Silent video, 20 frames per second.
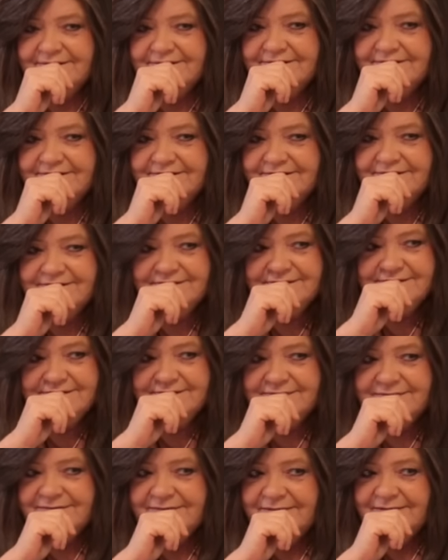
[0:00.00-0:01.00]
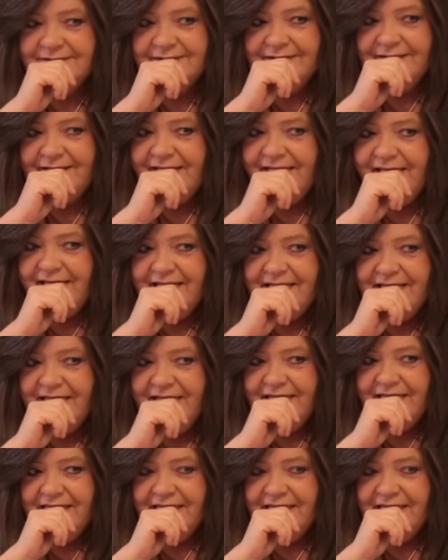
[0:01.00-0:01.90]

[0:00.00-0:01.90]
No one is speaking in this clip.